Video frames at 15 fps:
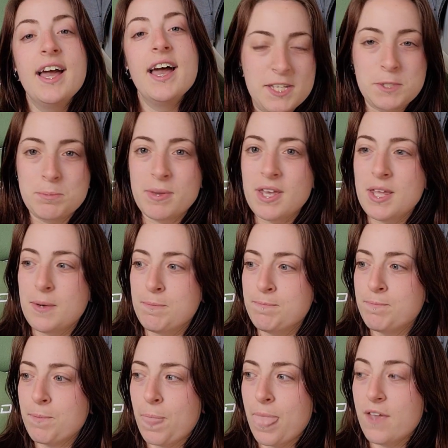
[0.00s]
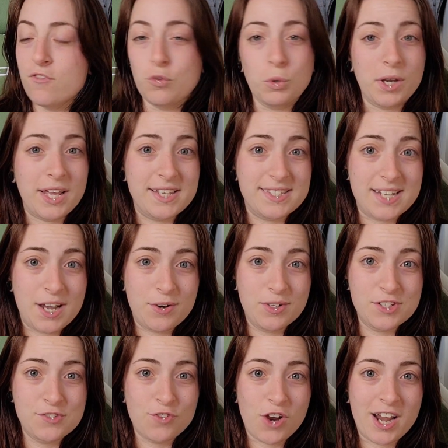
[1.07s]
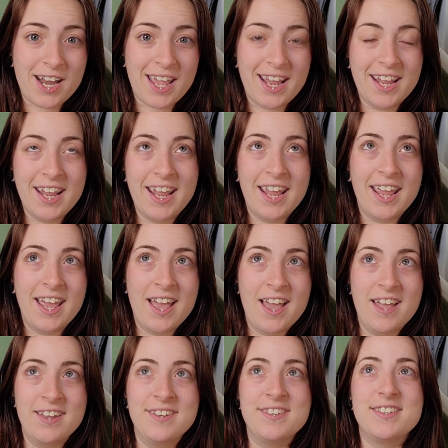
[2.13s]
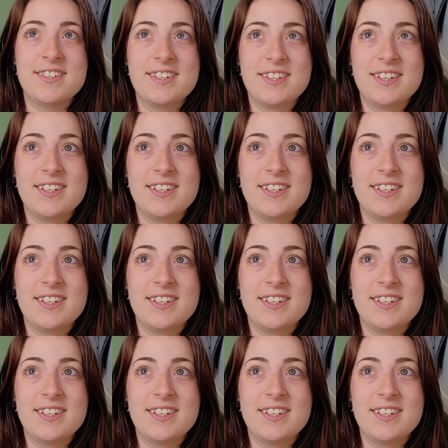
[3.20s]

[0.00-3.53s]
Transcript: It's been 4 days now, it's Friday, and